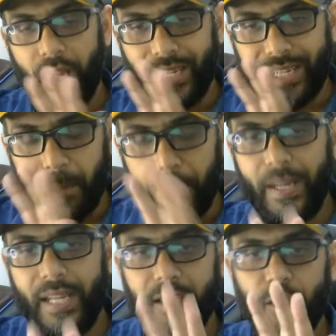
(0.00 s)

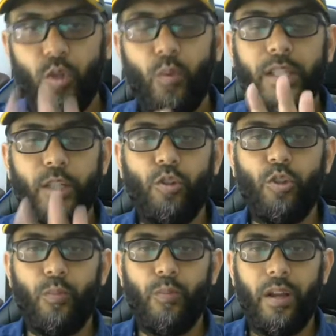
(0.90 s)
Completely to do with
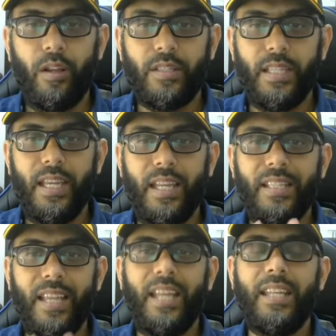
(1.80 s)
YouTube. See,
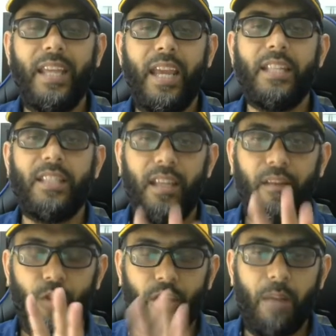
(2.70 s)
in case
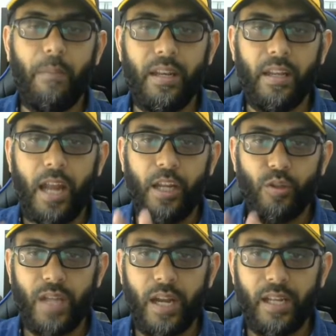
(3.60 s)
if you come in and you
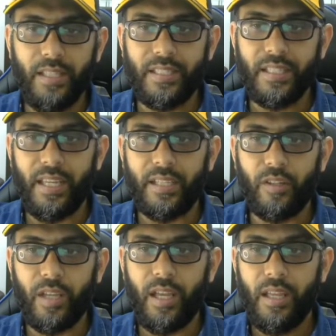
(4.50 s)
started these gigs,
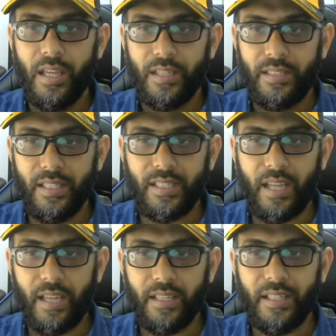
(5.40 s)
okay, see this
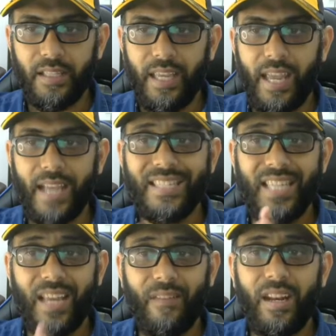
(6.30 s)
guy. He has
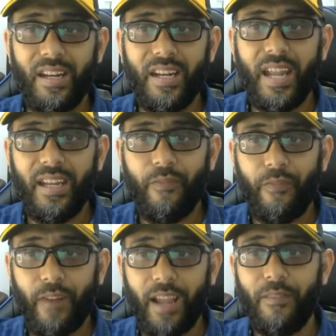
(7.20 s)

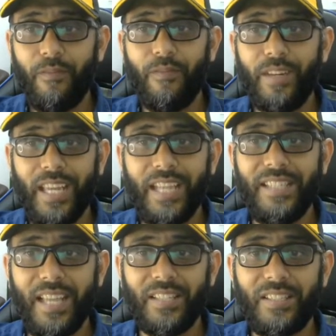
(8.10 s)
785 gigs
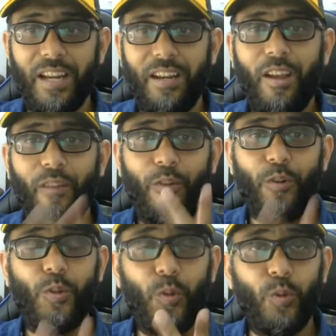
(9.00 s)
he has done for
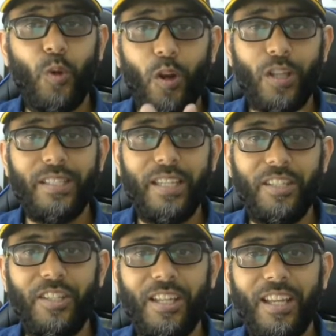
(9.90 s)
$2 each.